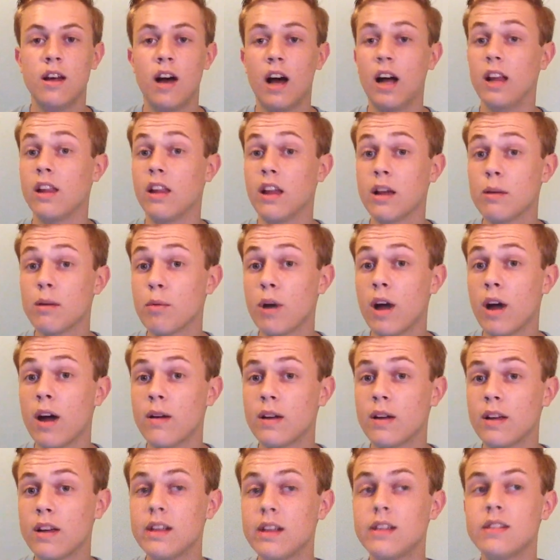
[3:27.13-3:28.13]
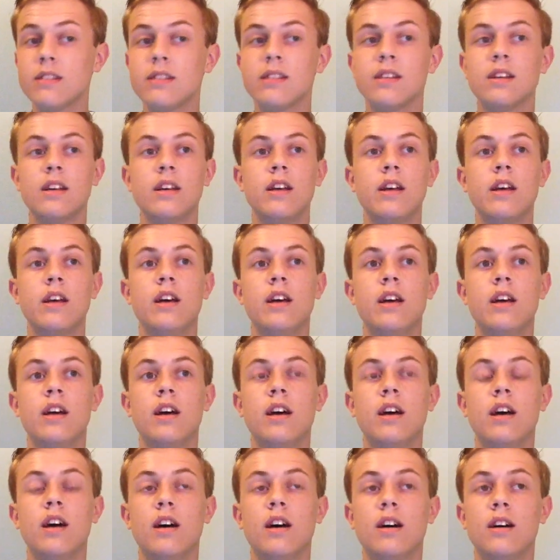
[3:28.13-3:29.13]
I like brownies,
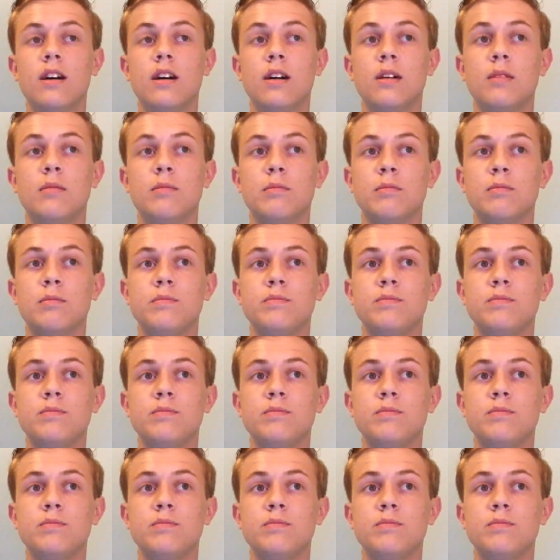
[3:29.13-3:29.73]
um,